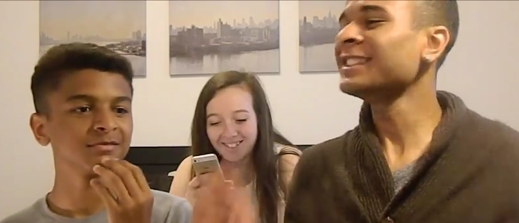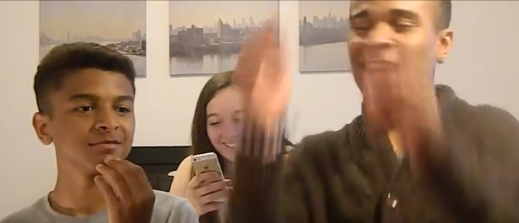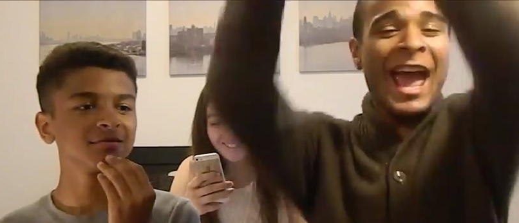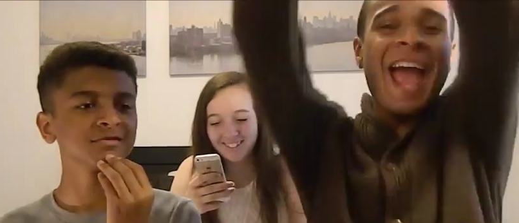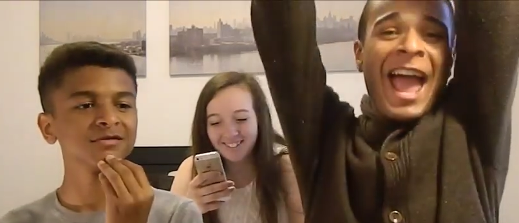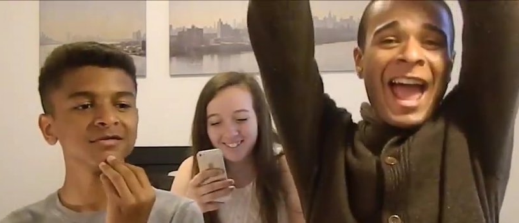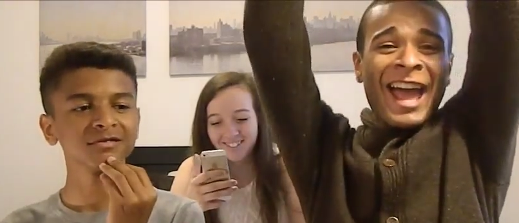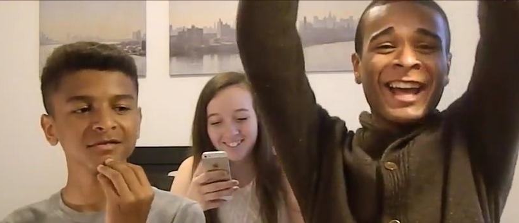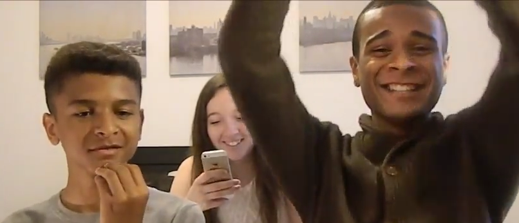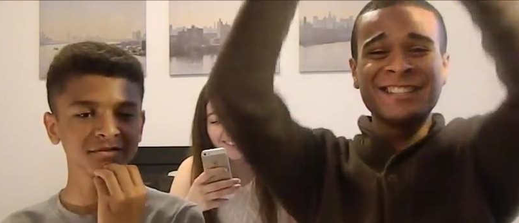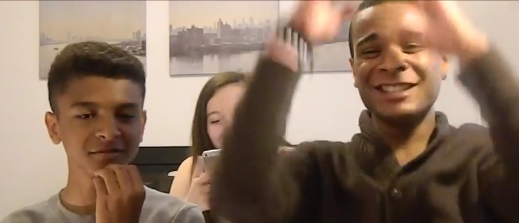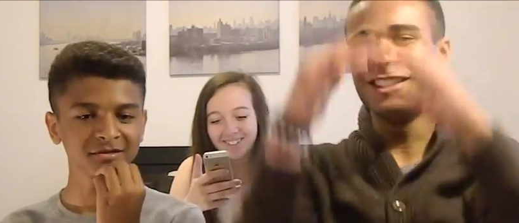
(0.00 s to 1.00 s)

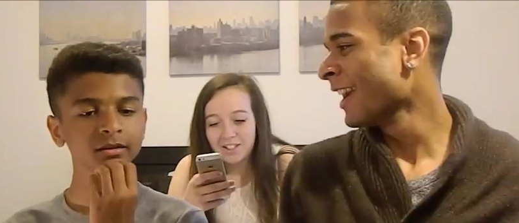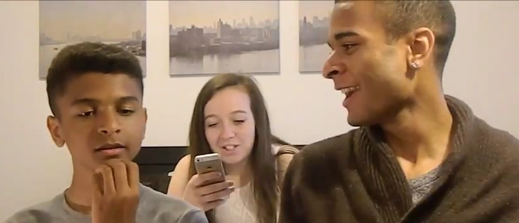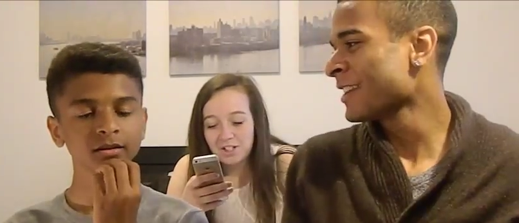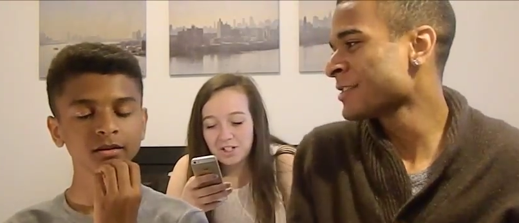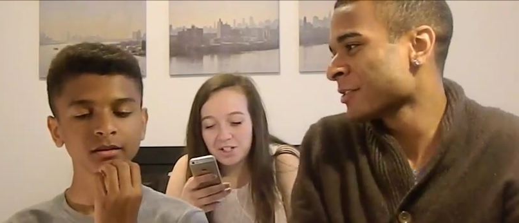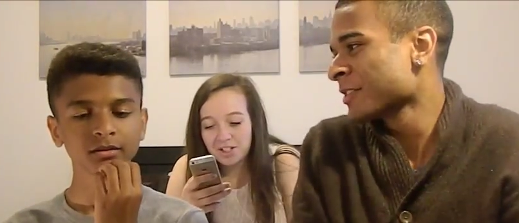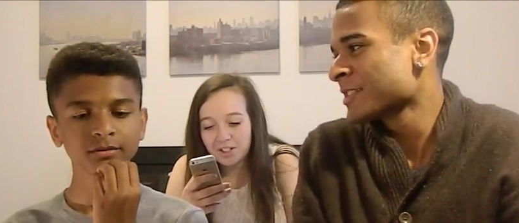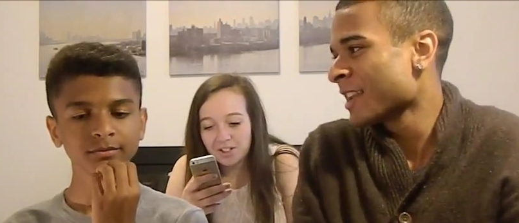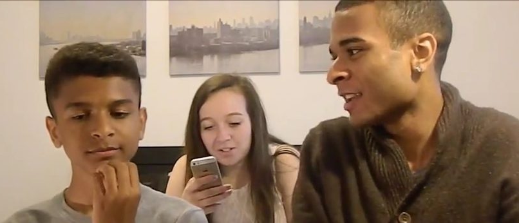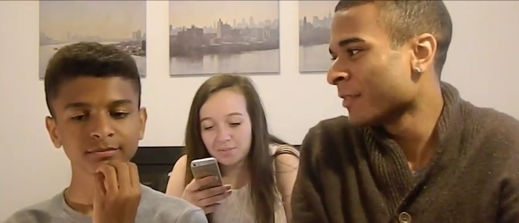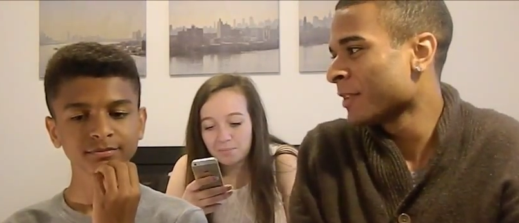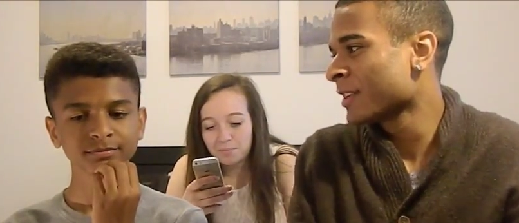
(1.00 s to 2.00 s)
Speaker 1: Yes! I get so
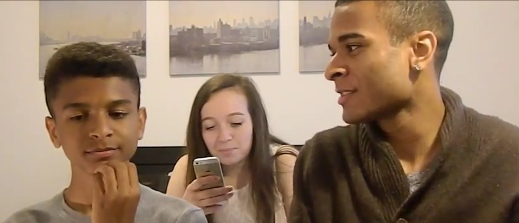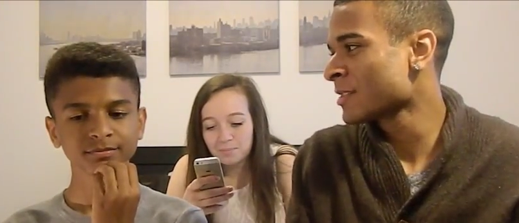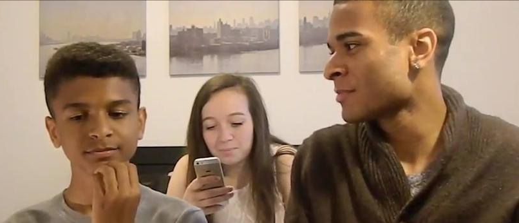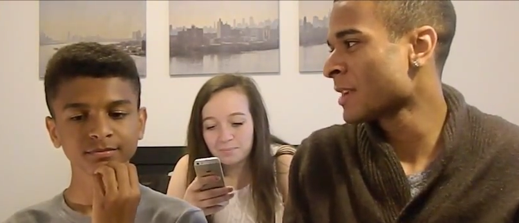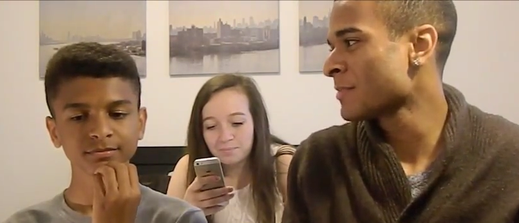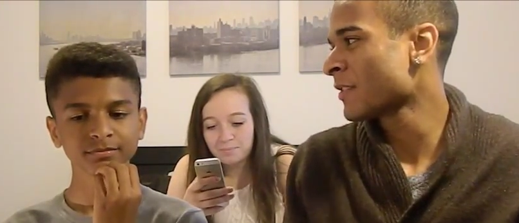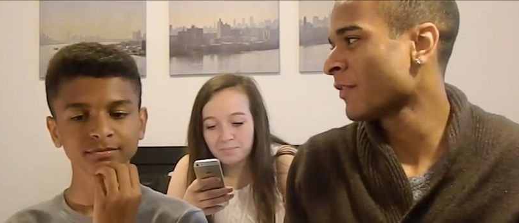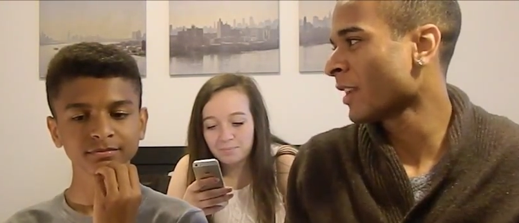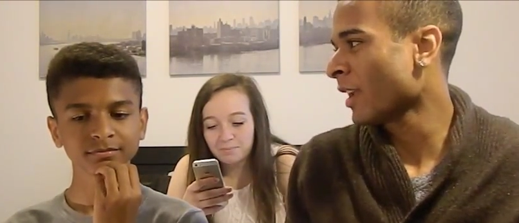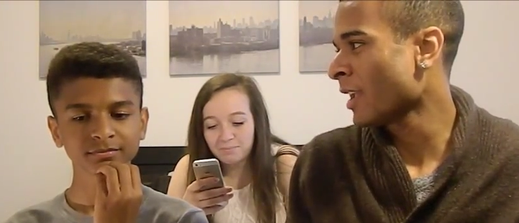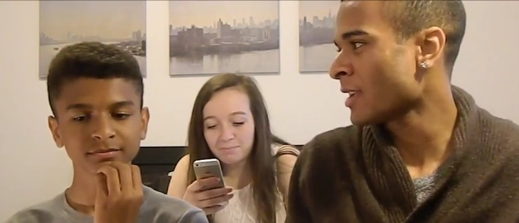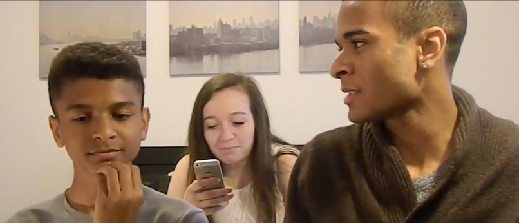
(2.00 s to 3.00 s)
excited because sometimes I
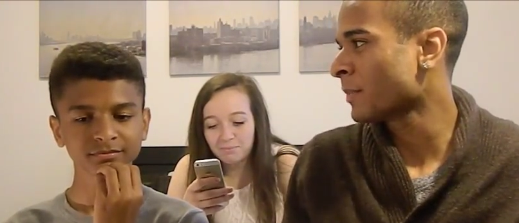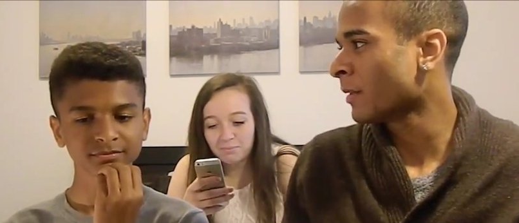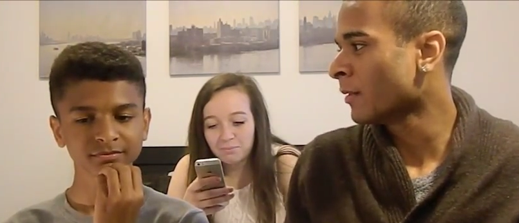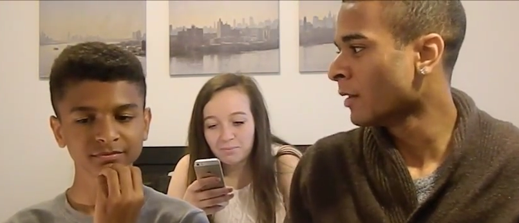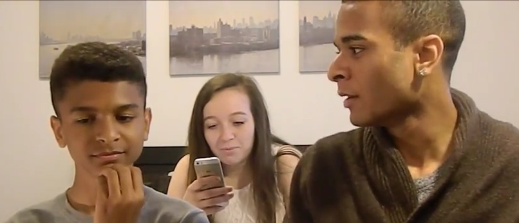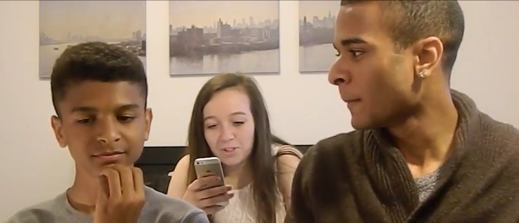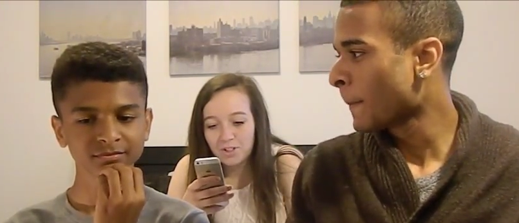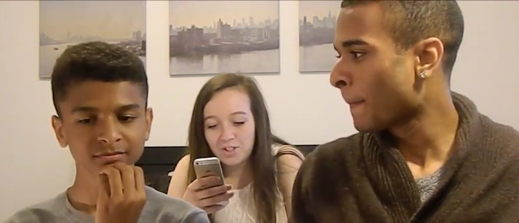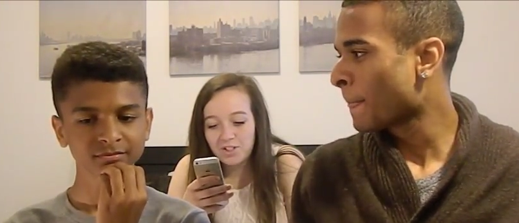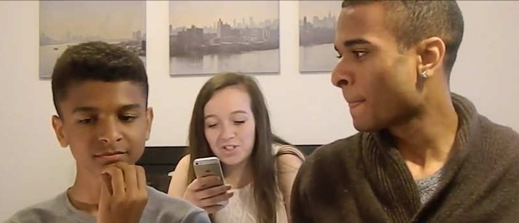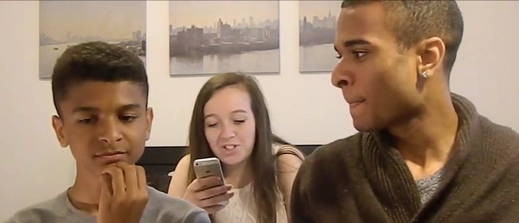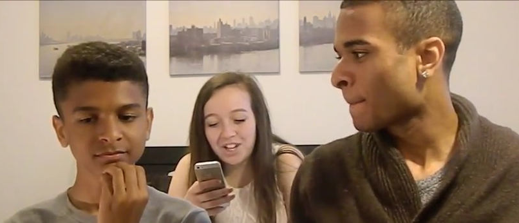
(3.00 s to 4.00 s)
feel like I can't spell.
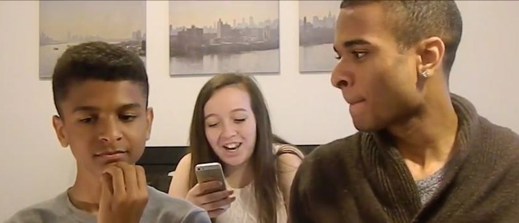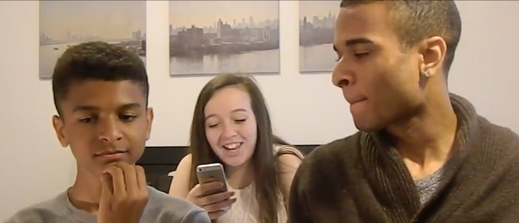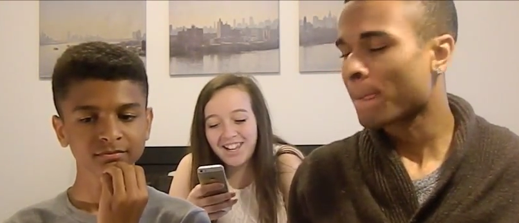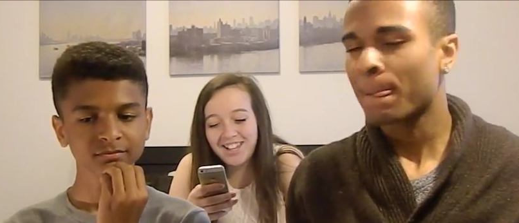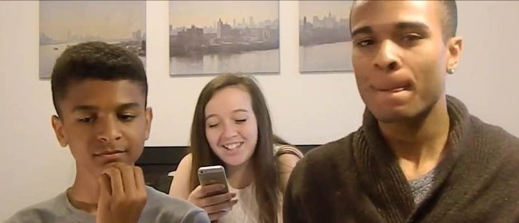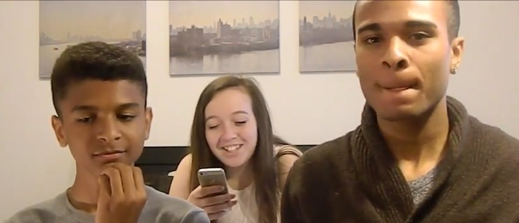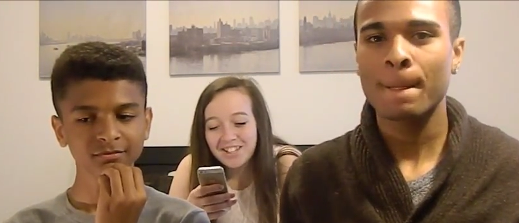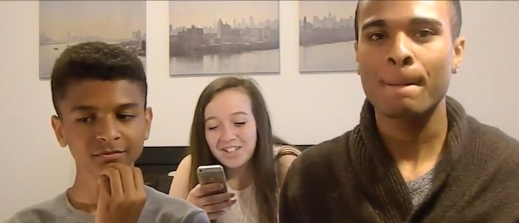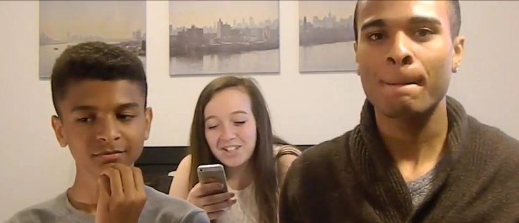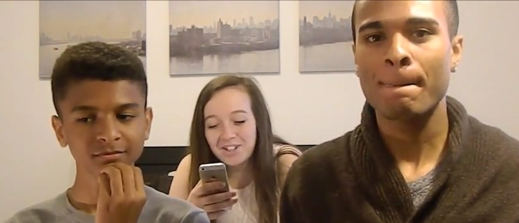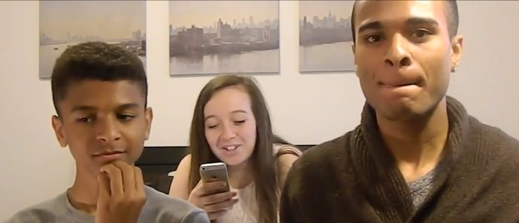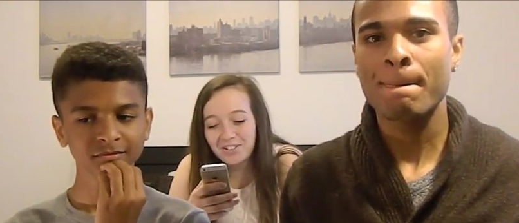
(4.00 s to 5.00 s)
Jay,
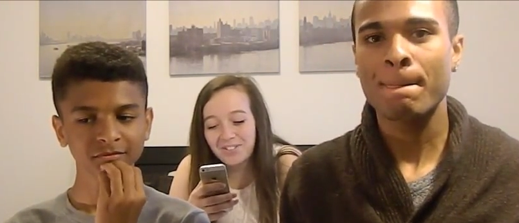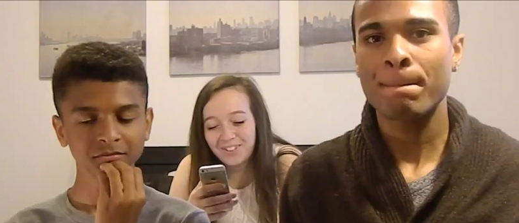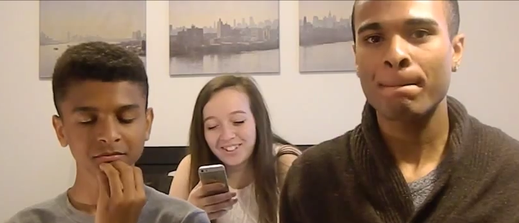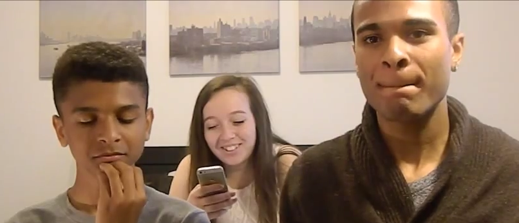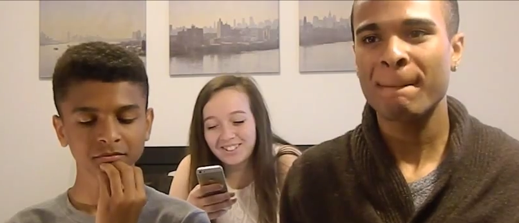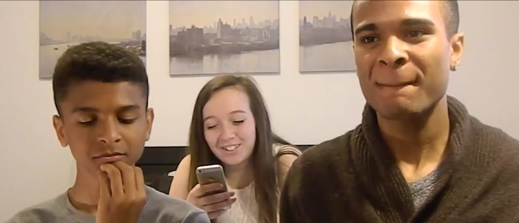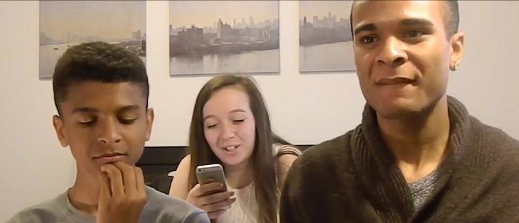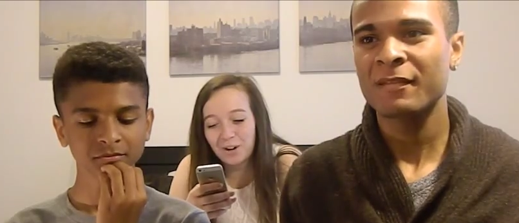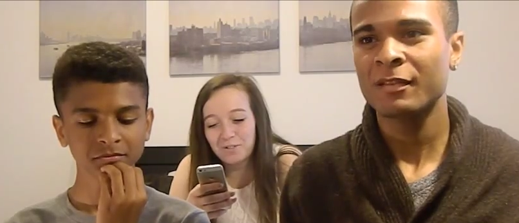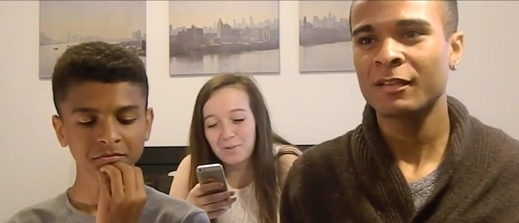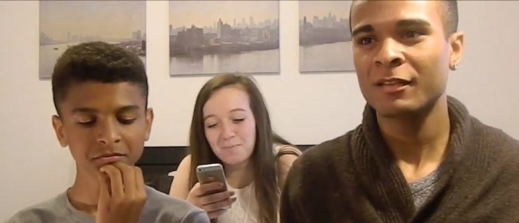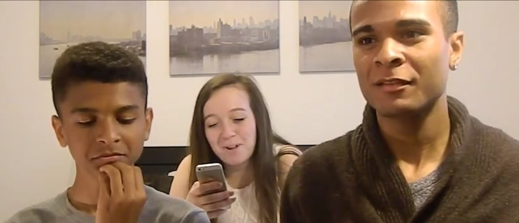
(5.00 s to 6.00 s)
your word is
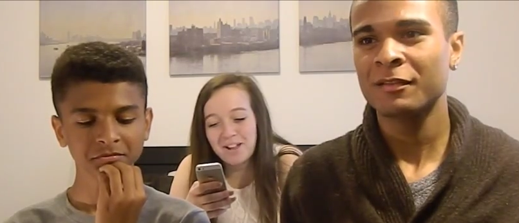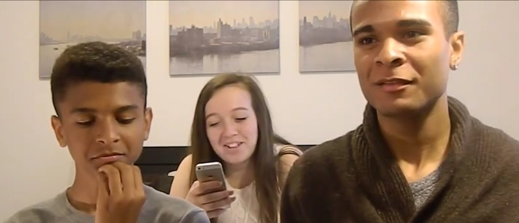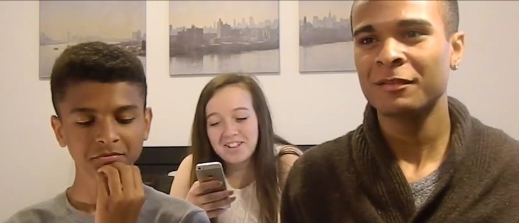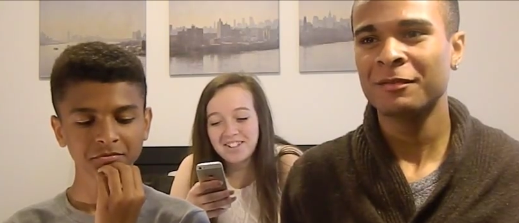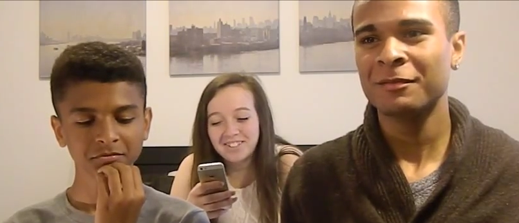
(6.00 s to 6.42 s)
government.